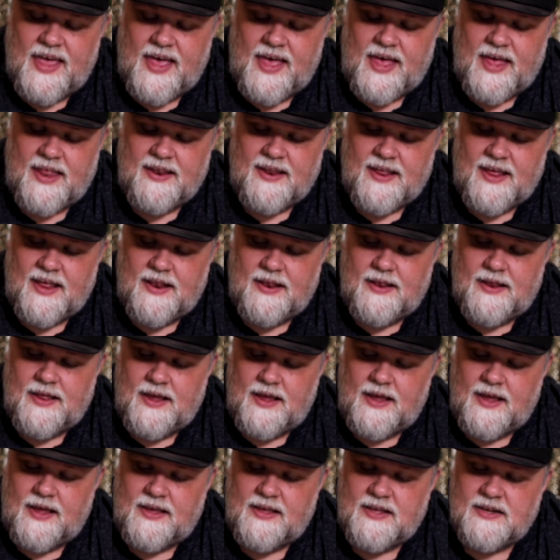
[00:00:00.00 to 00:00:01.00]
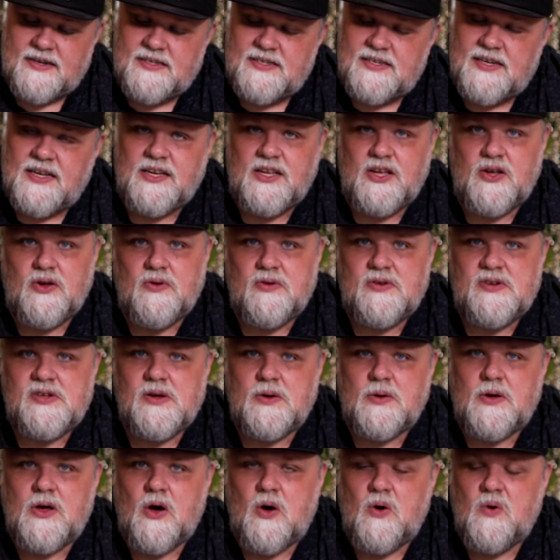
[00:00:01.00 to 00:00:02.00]
and then they continue
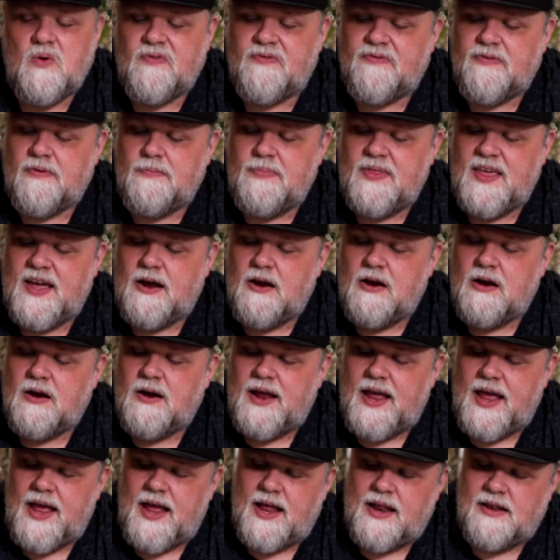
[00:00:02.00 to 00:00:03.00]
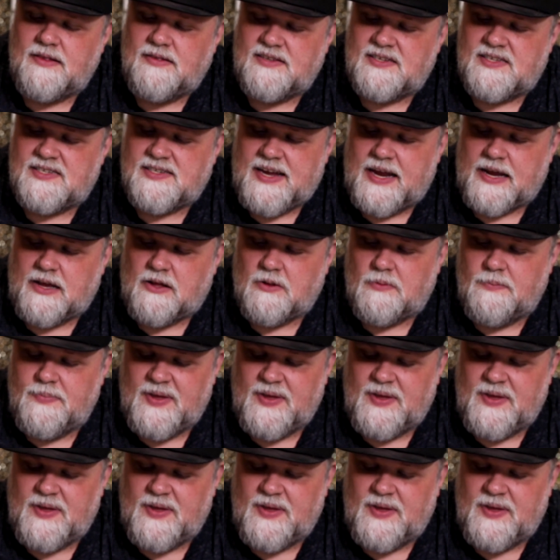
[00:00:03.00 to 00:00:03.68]
to go from there, and the cycle